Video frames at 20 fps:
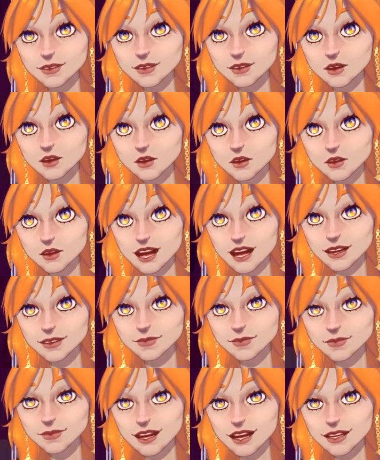
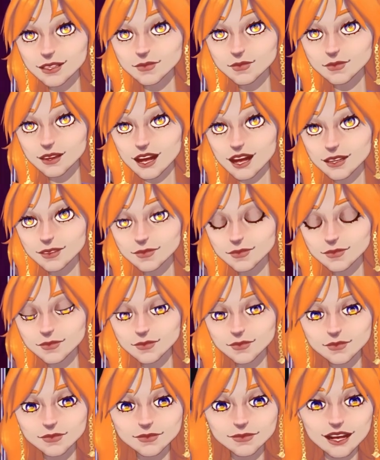What were the paint
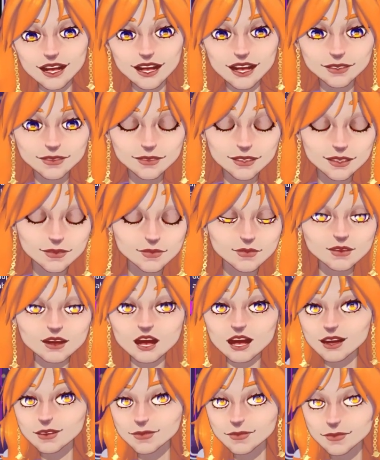fumes like?
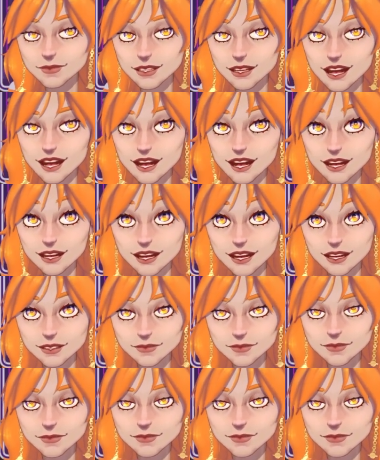Intoxicating.